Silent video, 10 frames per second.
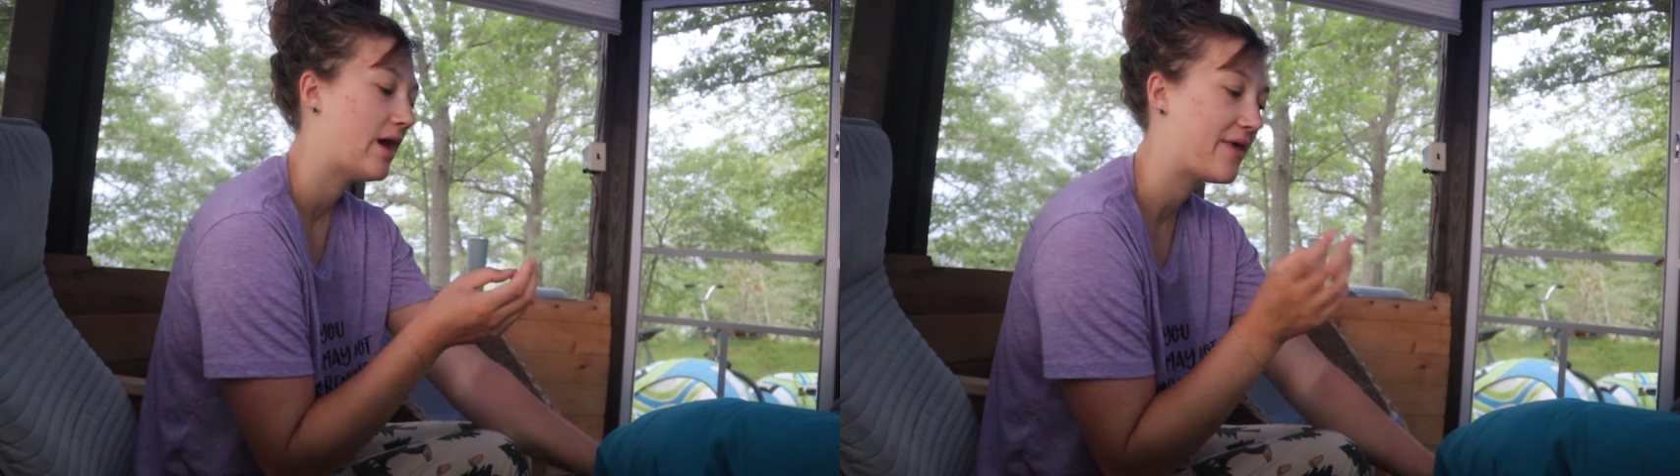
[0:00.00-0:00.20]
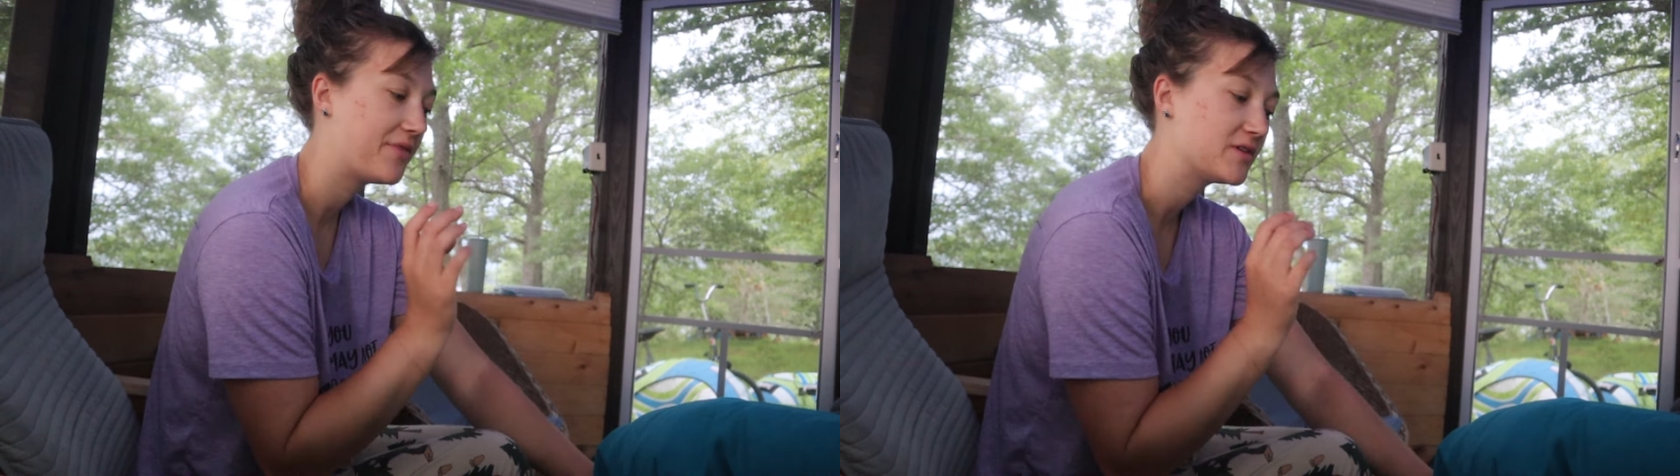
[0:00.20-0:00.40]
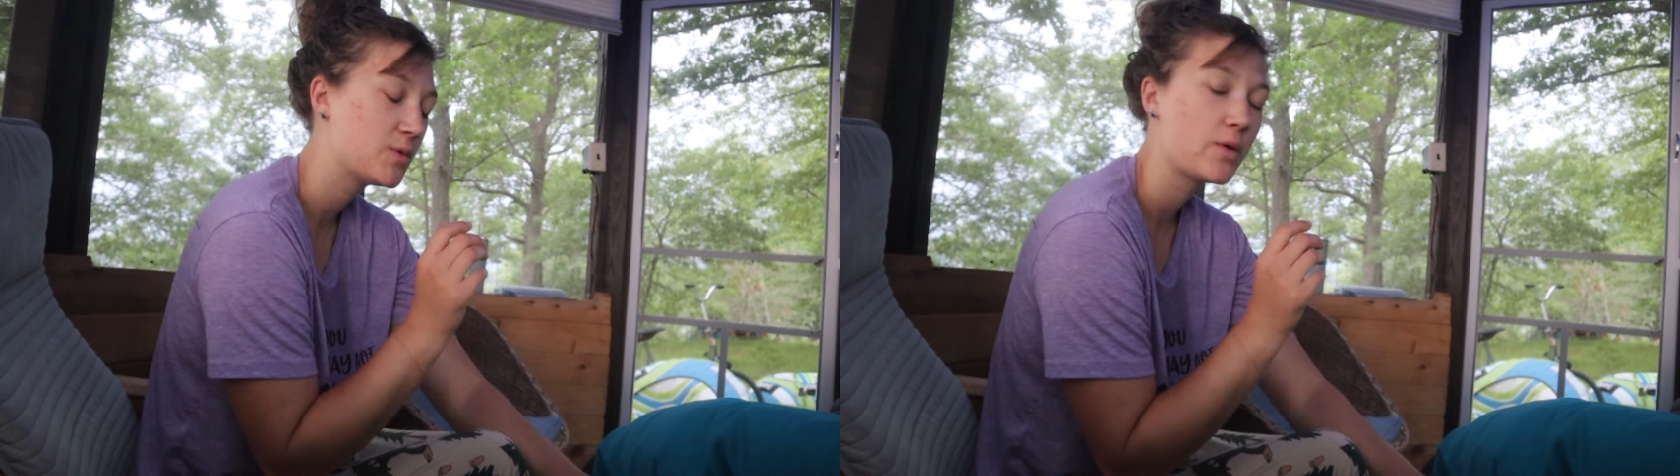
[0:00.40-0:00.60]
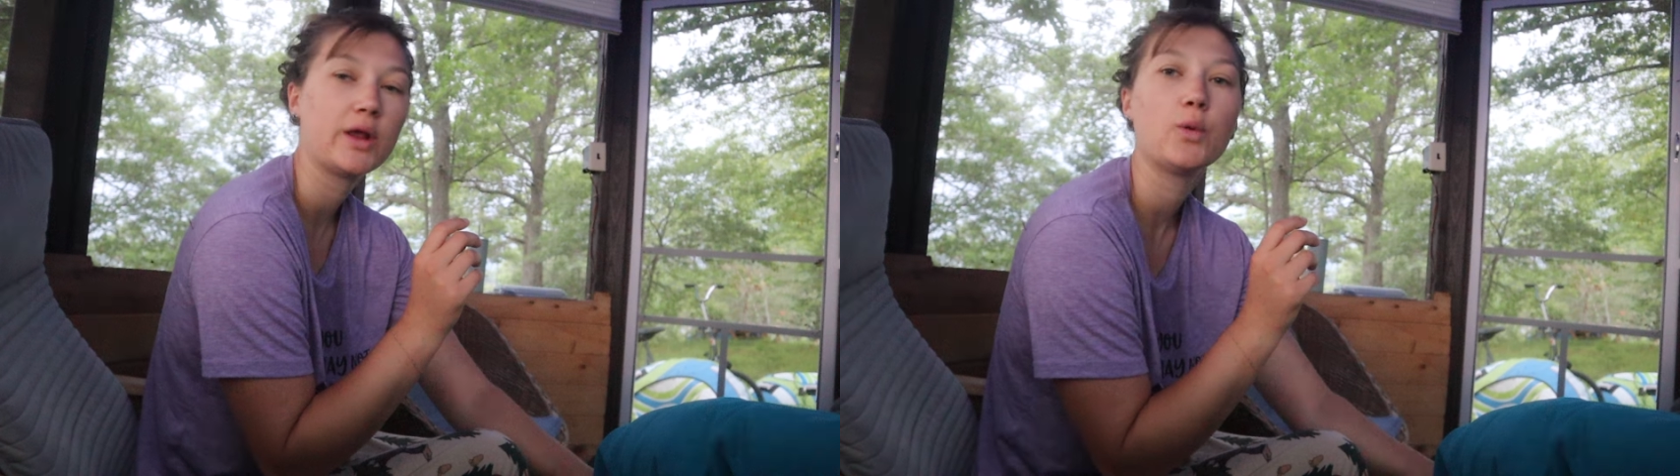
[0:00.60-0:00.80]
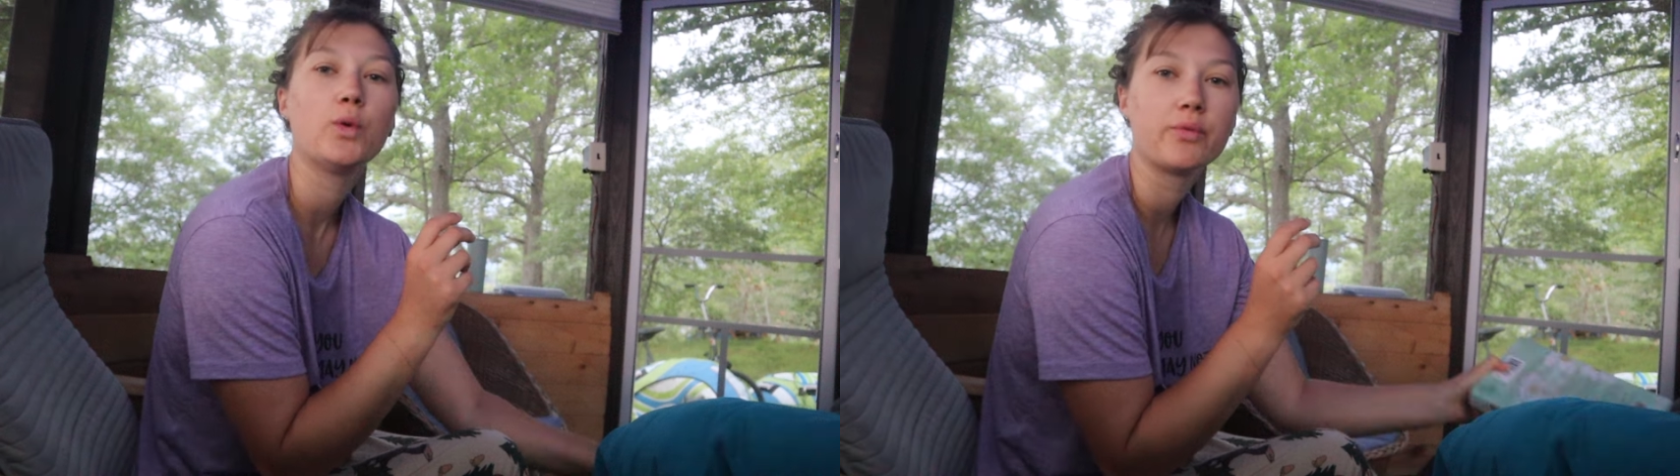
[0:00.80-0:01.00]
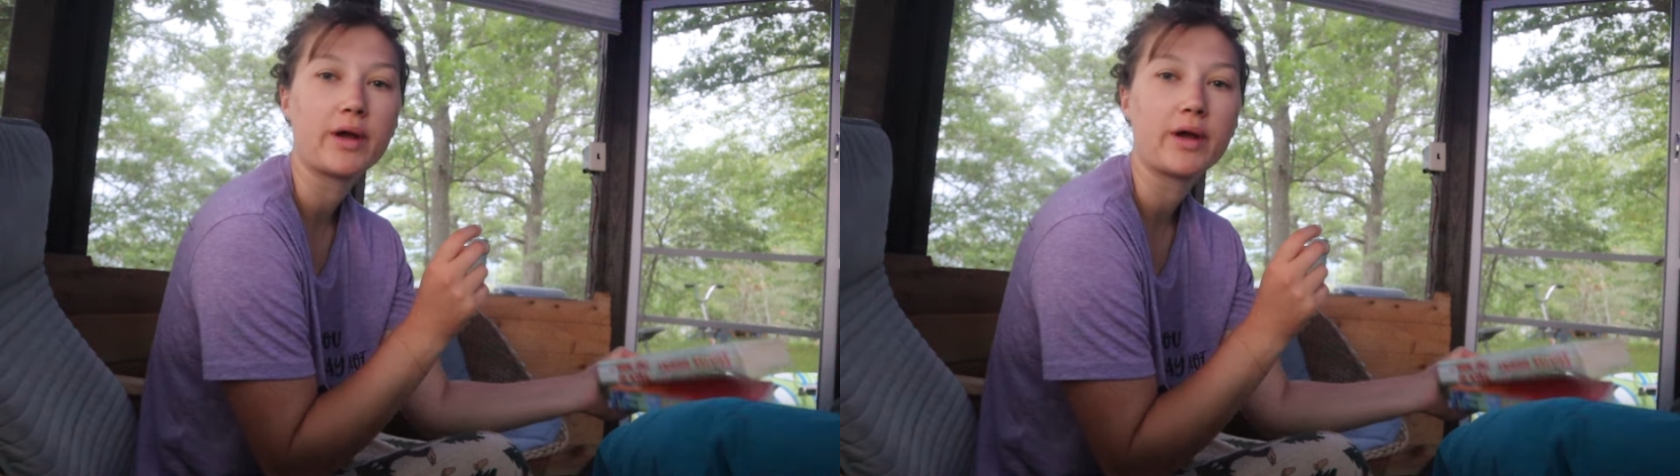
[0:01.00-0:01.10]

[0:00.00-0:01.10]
At this point, would